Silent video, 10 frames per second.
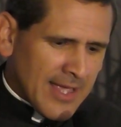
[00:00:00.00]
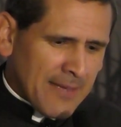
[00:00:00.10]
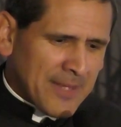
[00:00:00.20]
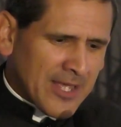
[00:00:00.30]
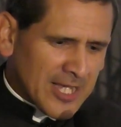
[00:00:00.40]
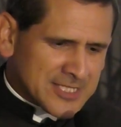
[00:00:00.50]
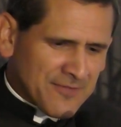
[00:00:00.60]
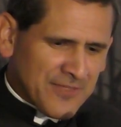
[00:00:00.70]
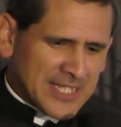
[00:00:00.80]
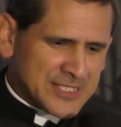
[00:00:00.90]
And because
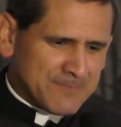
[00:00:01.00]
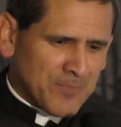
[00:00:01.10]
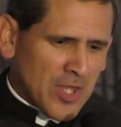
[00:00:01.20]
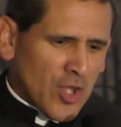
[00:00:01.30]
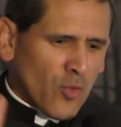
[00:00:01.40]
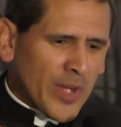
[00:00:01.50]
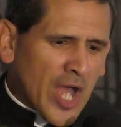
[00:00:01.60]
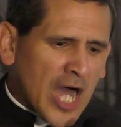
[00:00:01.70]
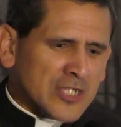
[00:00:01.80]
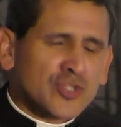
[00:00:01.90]
of this, we
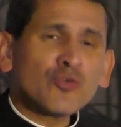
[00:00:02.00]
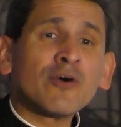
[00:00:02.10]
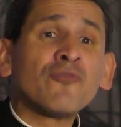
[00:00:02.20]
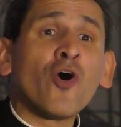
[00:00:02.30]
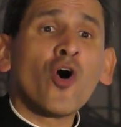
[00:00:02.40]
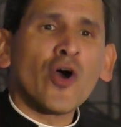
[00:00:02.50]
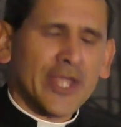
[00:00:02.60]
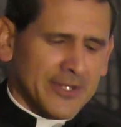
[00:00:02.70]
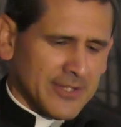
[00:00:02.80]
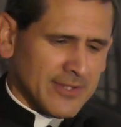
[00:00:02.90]
ought to
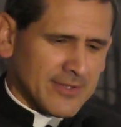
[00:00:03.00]
avoid,